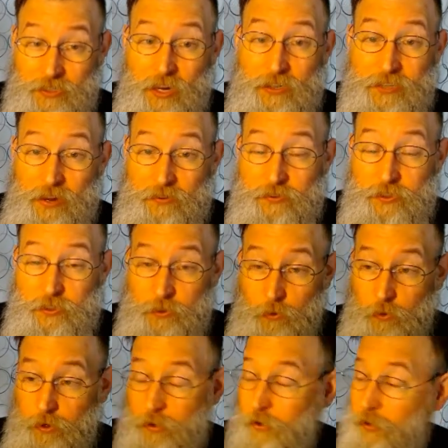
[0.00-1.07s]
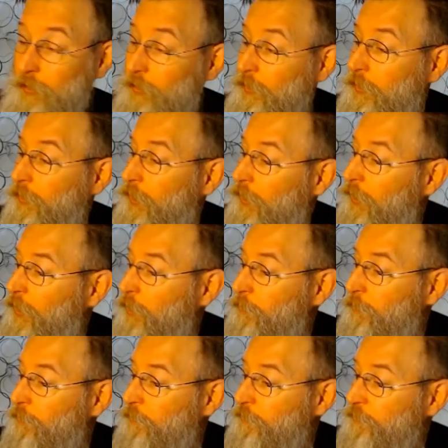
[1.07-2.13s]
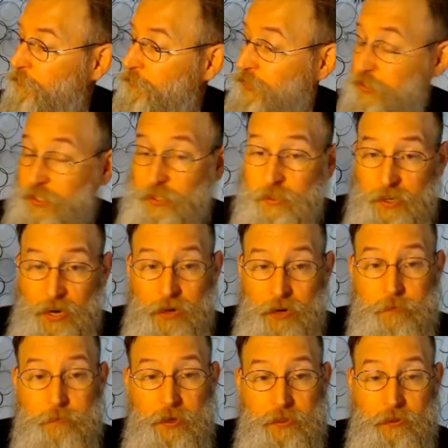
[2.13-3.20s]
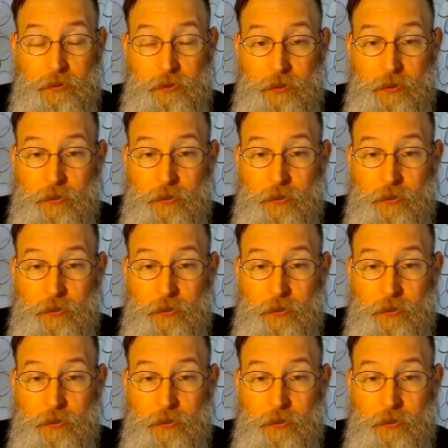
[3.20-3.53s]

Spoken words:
death's door, physically and mentally,